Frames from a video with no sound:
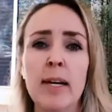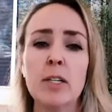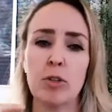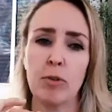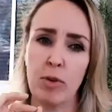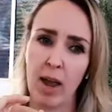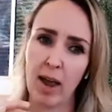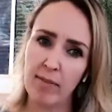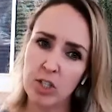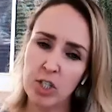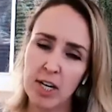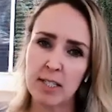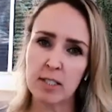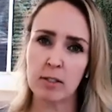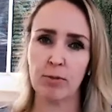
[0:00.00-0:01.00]
So if you have a
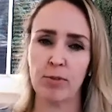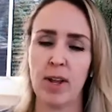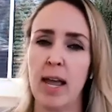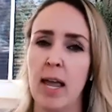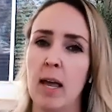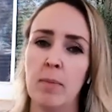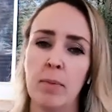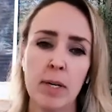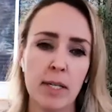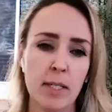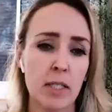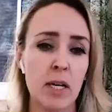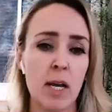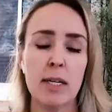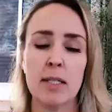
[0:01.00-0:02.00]
chance to fly
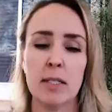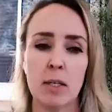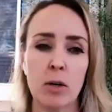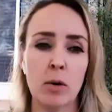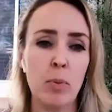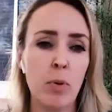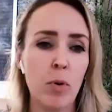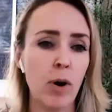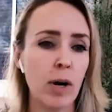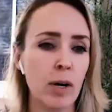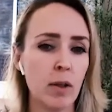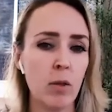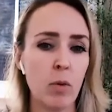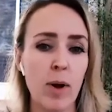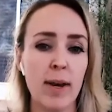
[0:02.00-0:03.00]
Emirates, Singapore,
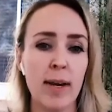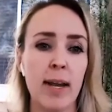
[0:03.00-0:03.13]
another one